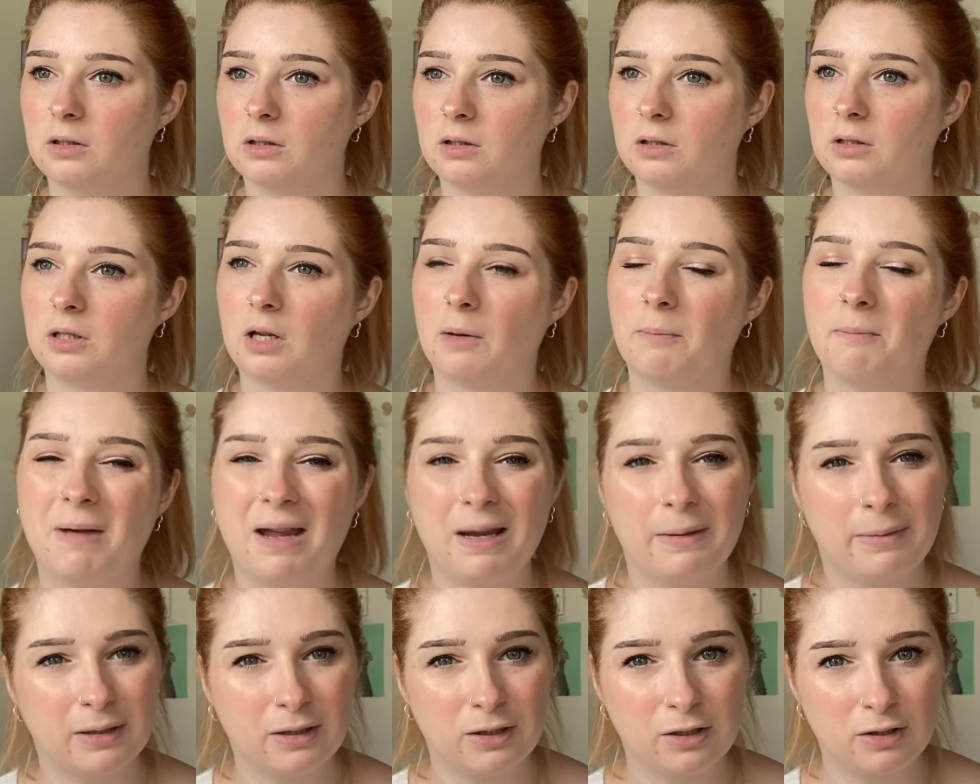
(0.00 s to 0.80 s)
so
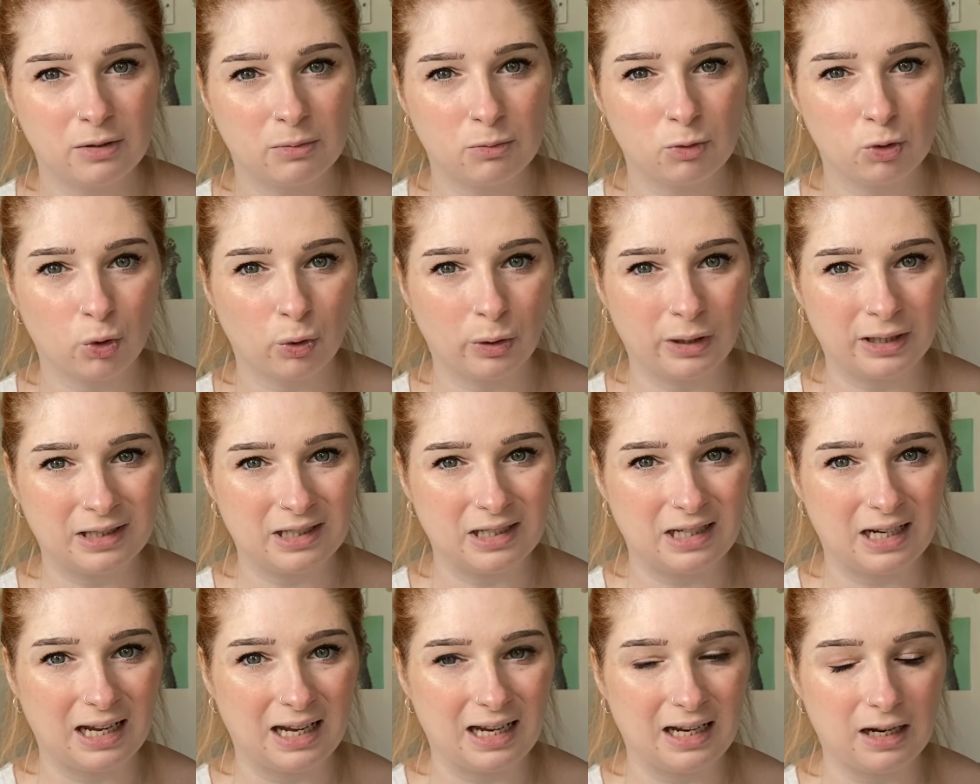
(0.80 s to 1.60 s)
maybe i do some drawing
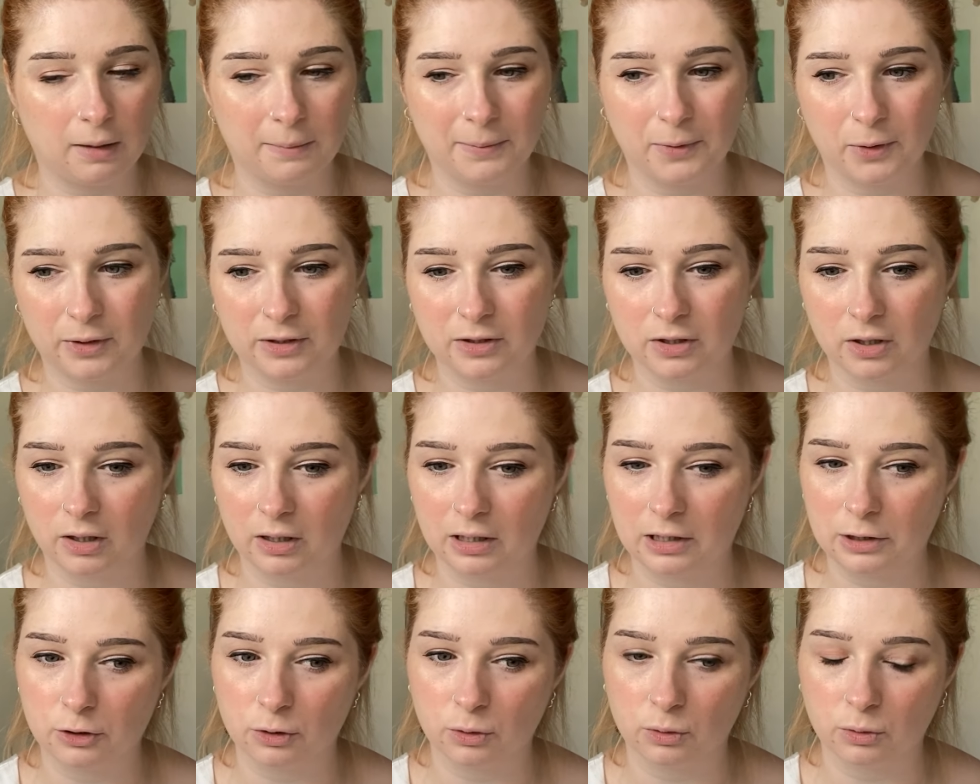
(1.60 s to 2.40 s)
today. I'm not
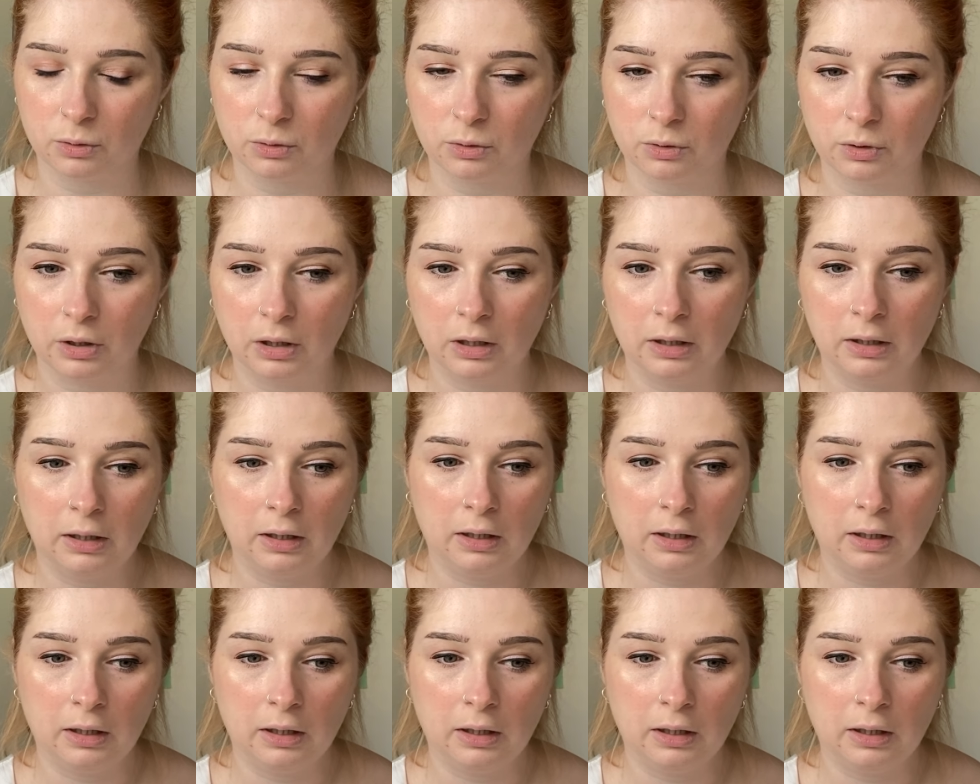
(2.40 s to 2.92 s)
entirely sure.